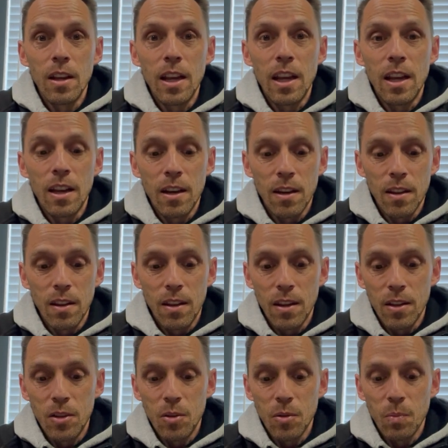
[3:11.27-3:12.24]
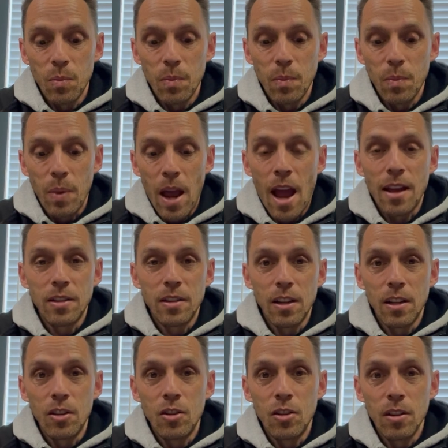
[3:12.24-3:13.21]
in this
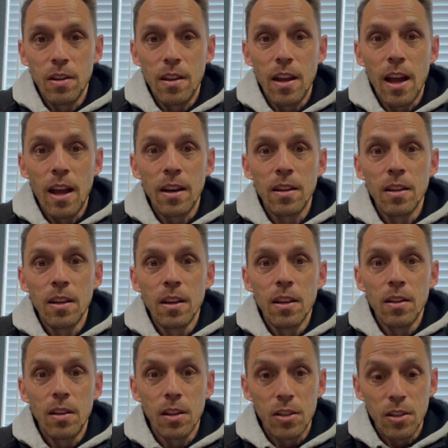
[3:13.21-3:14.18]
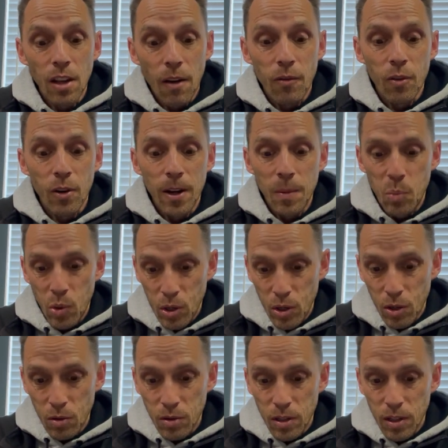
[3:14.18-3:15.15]
passage that the suffering
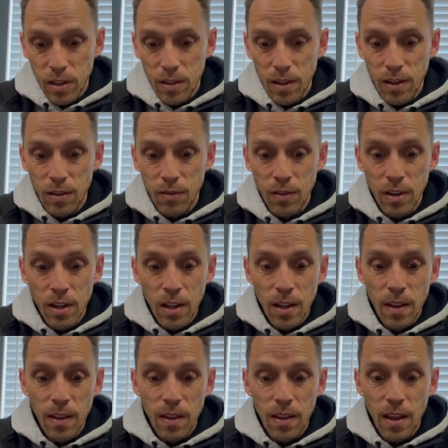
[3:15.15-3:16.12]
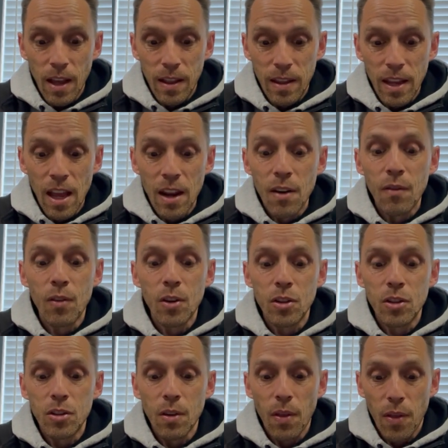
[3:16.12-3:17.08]
produces. And at the end of
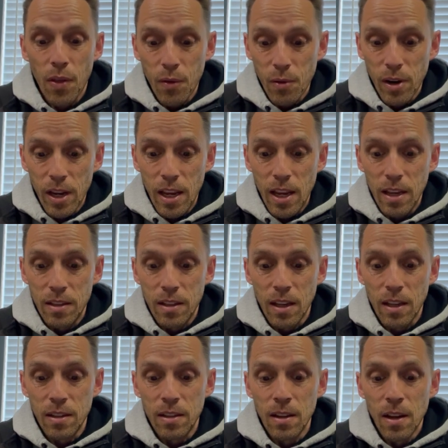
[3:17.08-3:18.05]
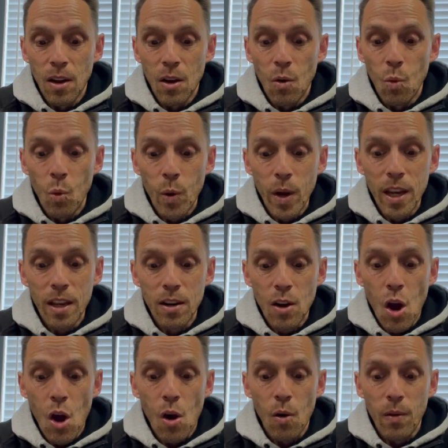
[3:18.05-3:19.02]
verse 3, he says, We
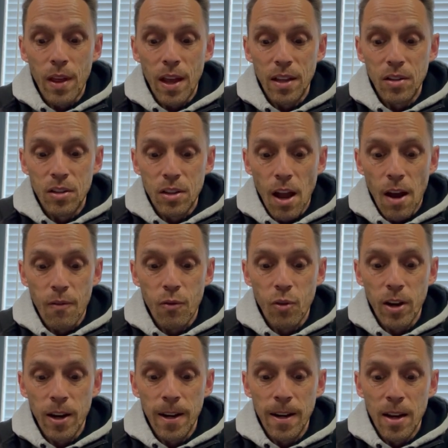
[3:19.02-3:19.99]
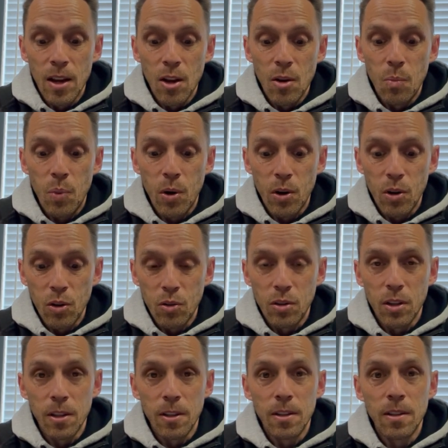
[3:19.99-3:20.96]
know that suffering
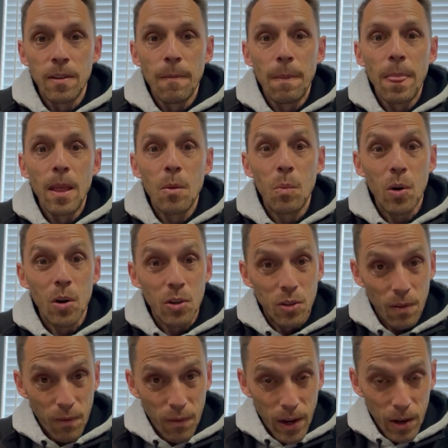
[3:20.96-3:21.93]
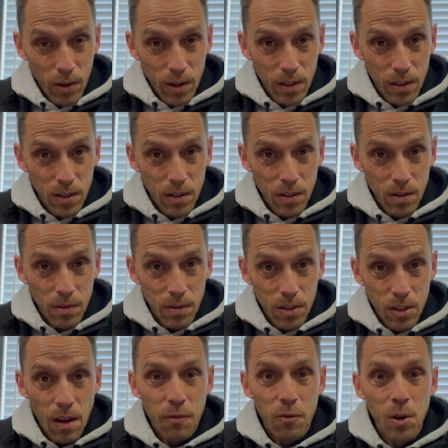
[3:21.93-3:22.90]
produces perseverance.
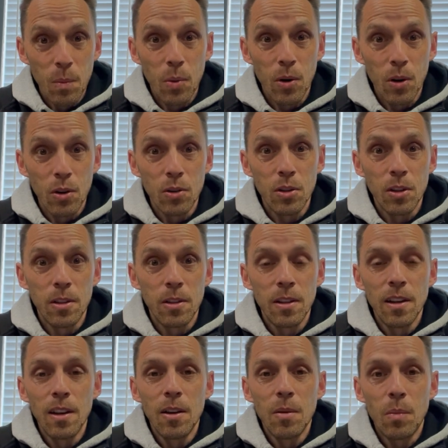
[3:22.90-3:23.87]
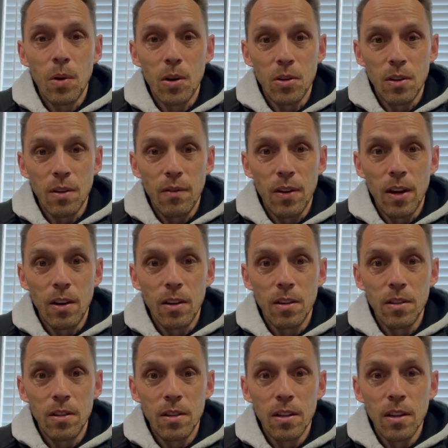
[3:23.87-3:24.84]
Suffering produces
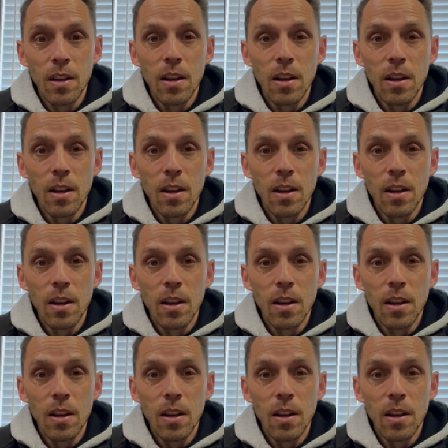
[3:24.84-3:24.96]
perseverance.